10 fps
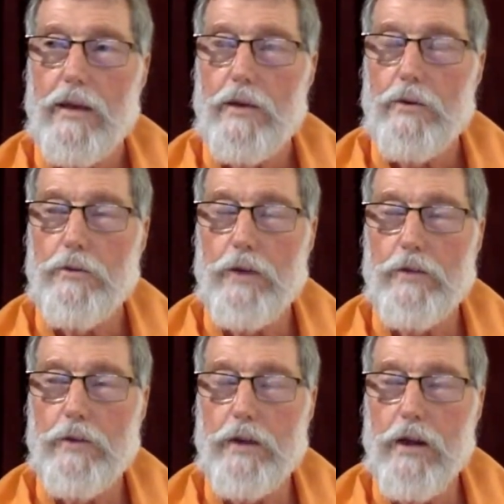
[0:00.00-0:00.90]
You find
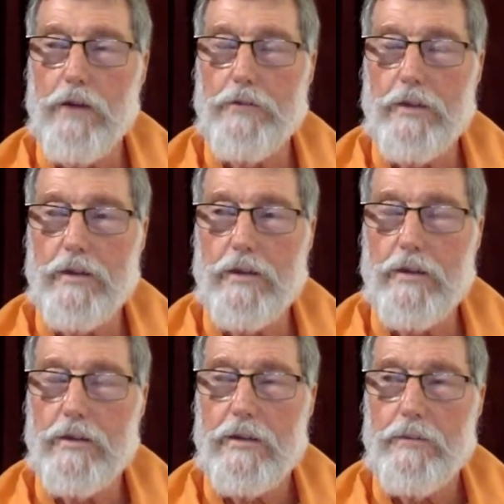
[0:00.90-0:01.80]
very
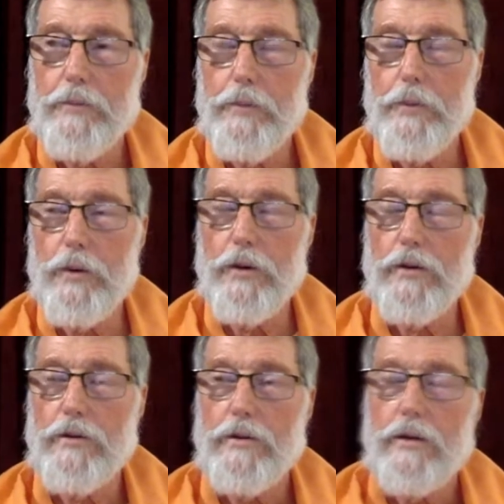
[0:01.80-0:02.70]
often
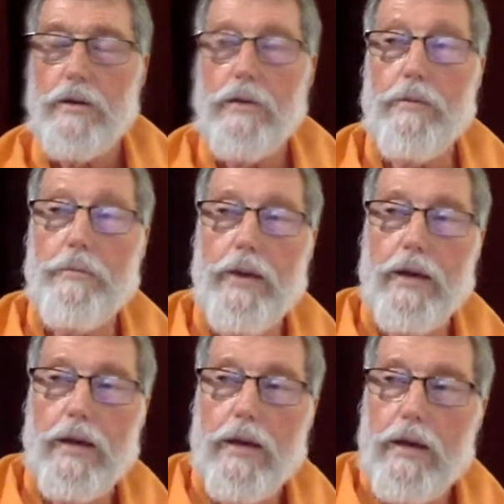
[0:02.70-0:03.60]
people
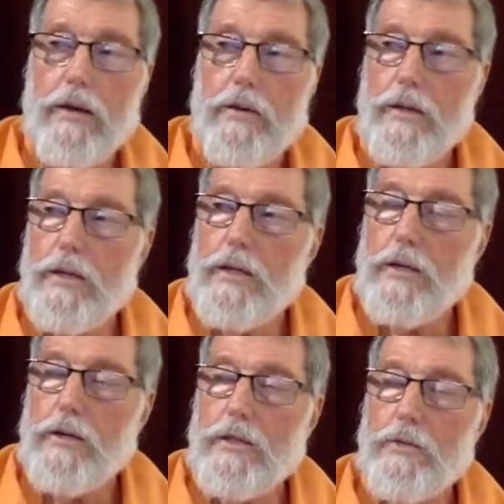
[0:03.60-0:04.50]
grumbling. We need
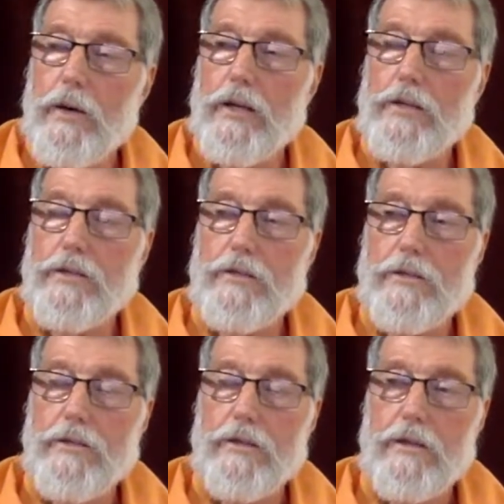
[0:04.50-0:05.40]
increased
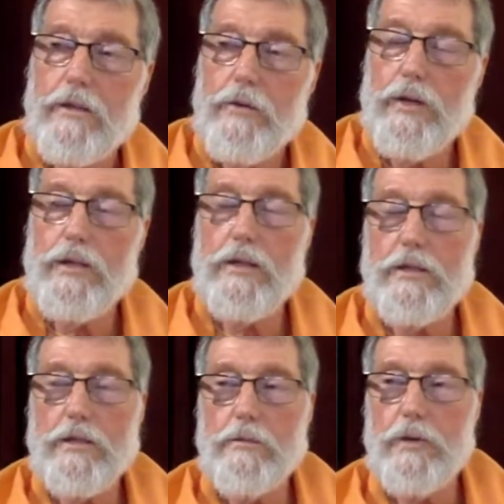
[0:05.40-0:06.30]
wages. We need
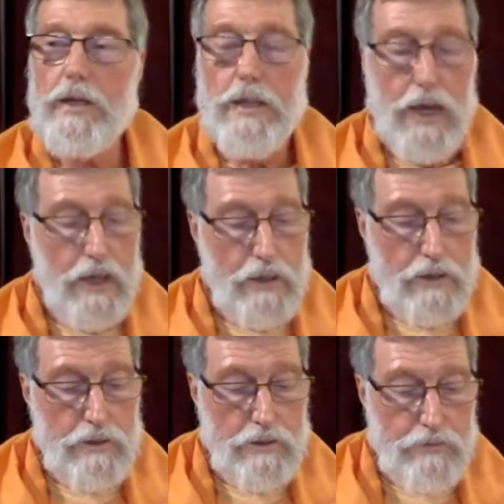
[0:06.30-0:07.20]
this, we need that.
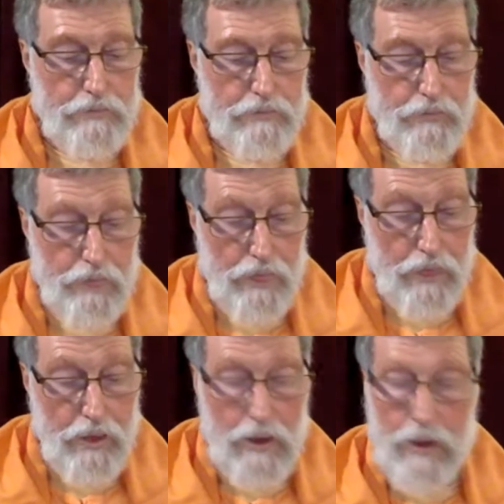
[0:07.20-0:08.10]

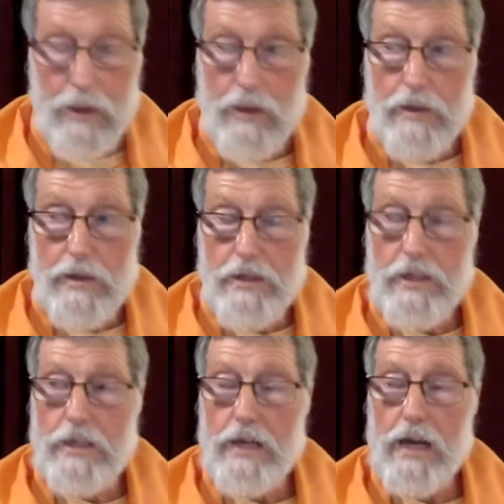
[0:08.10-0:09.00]
In this
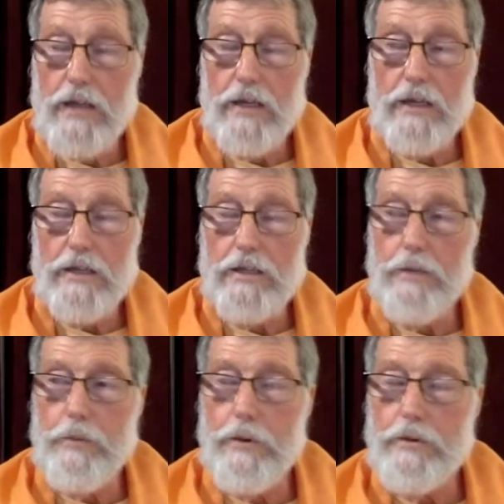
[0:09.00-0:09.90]
society and this
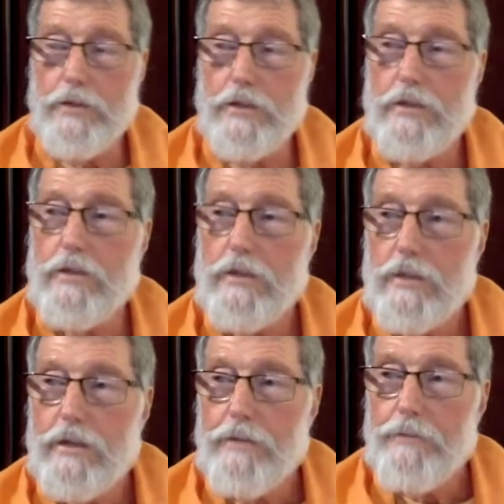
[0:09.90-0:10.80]
approach,
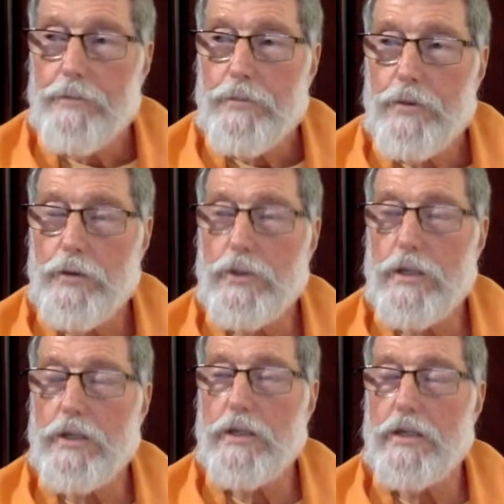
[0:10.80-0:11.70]
no
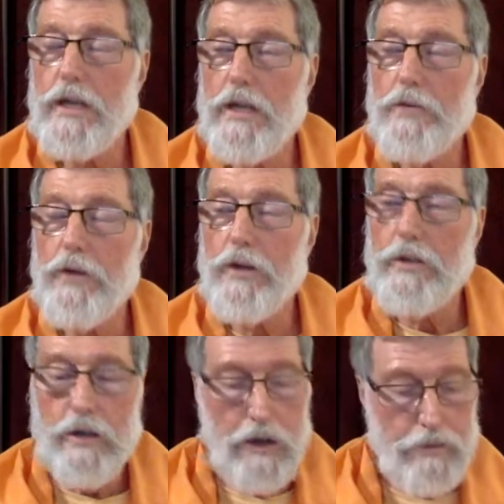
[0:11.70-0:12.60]
such
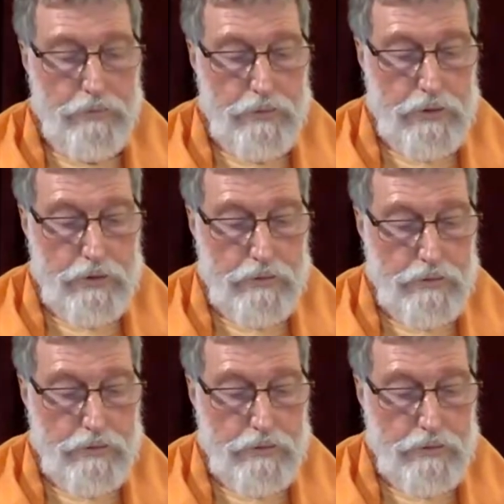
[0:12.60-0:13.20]
dissatisfaction comes.